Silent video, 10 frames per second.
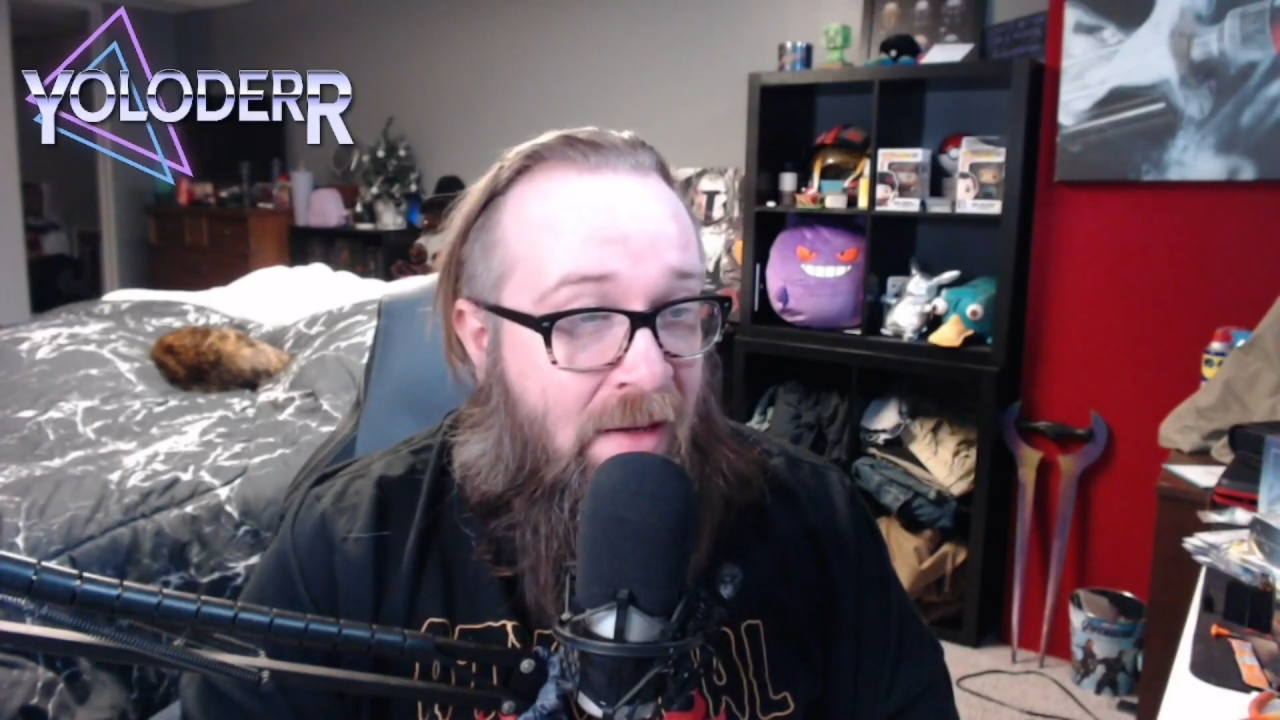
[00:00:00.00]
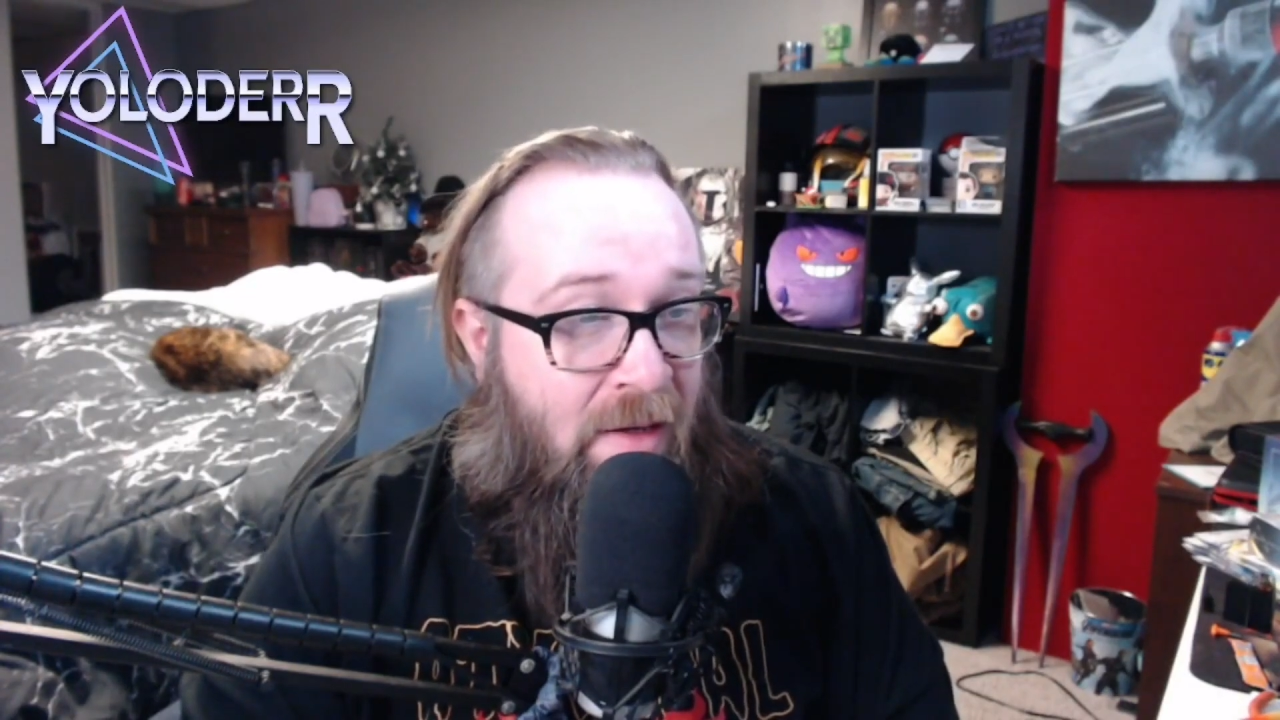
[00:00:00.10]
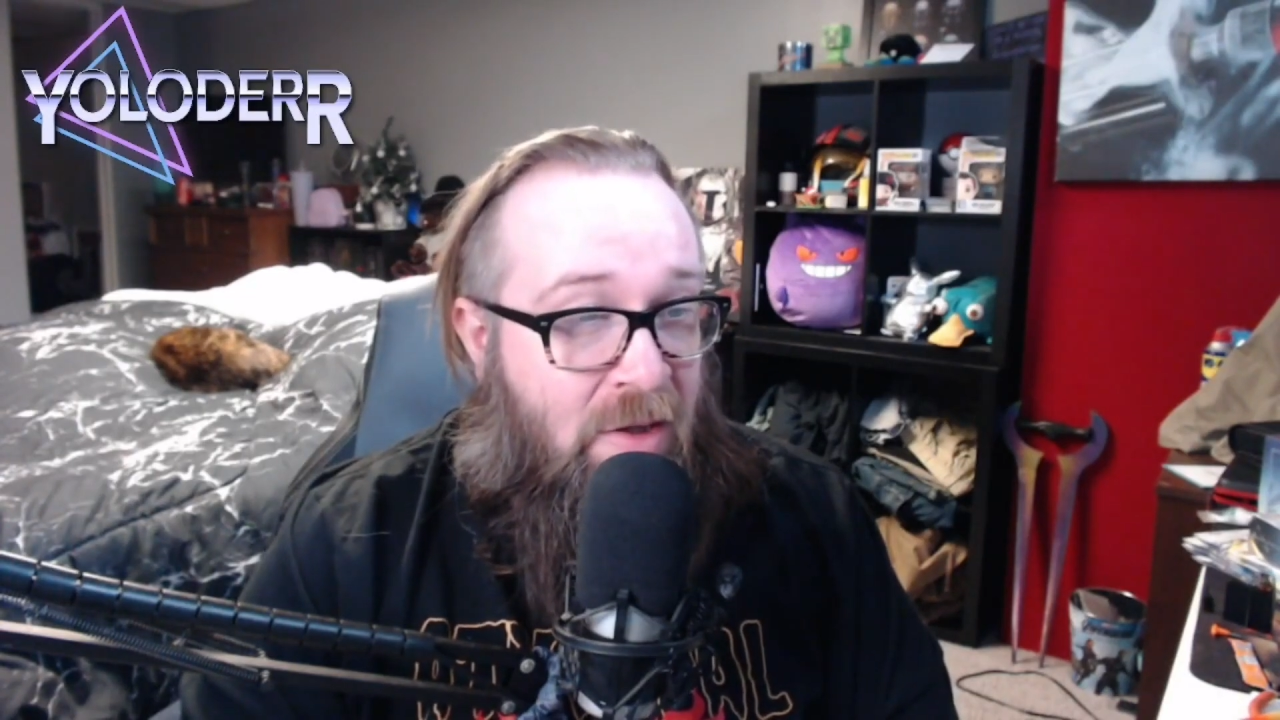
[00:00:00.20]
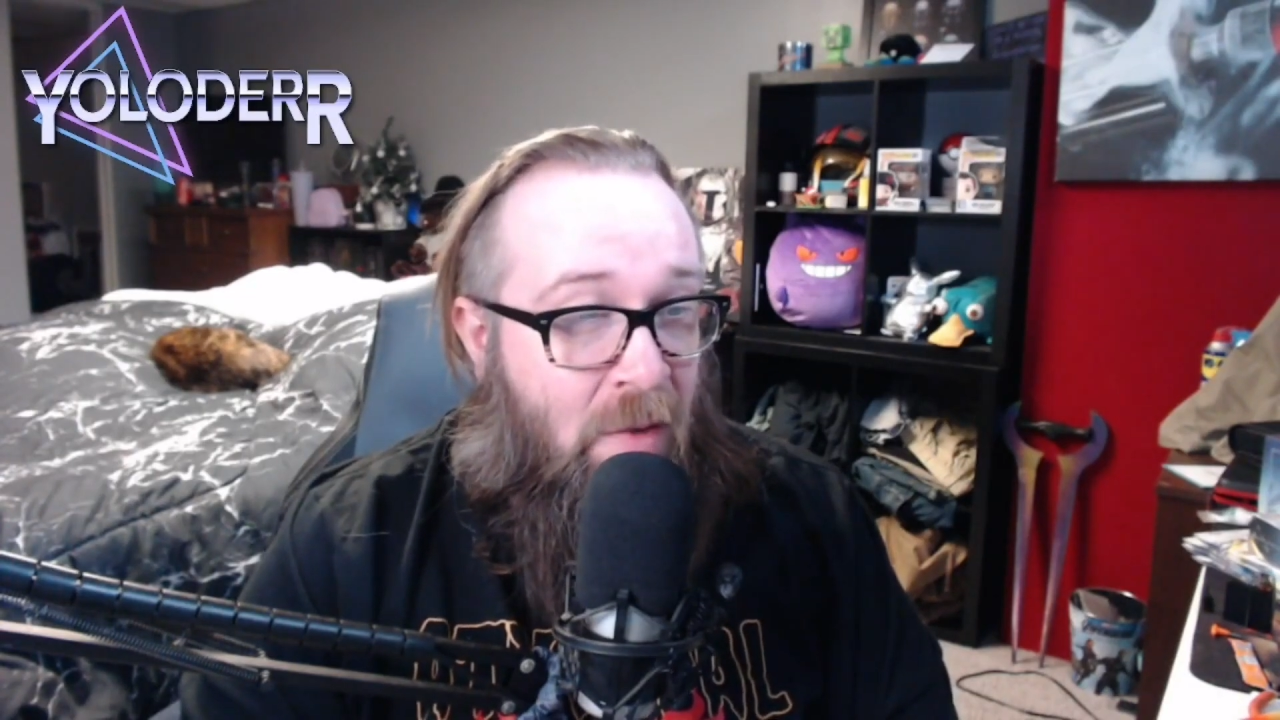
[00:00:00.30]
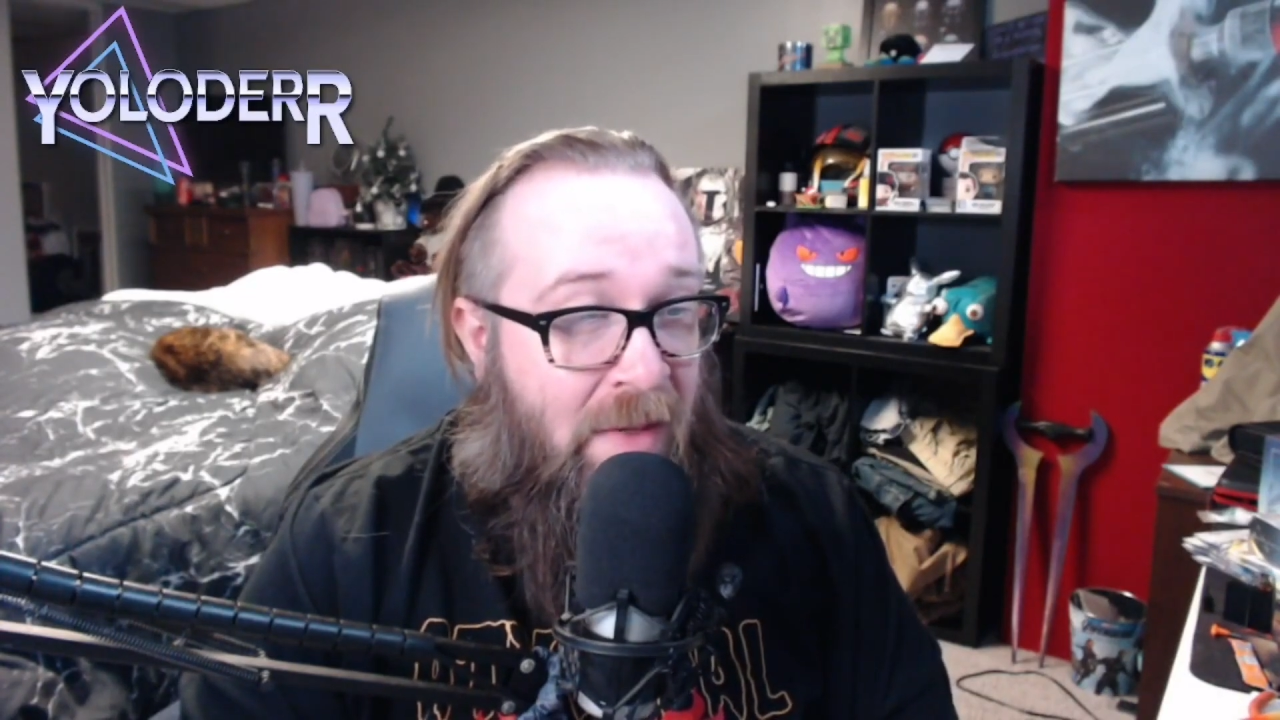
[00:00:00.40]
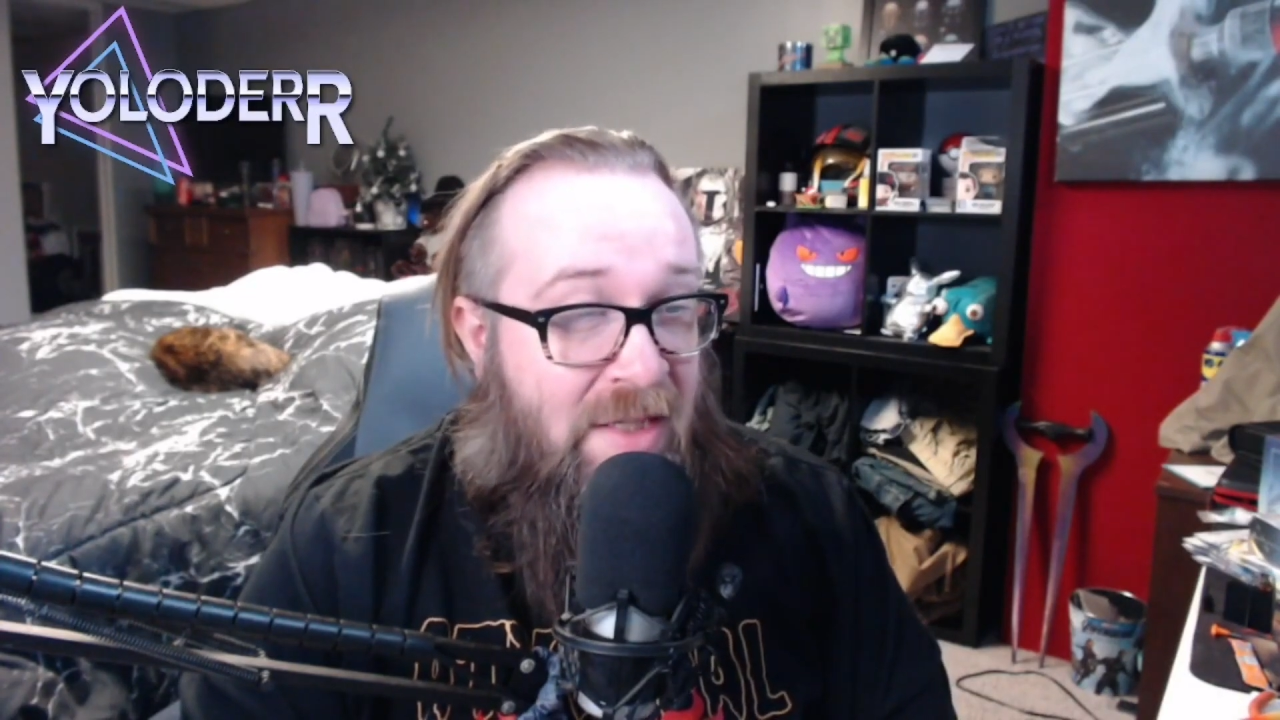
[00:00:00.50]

he showed me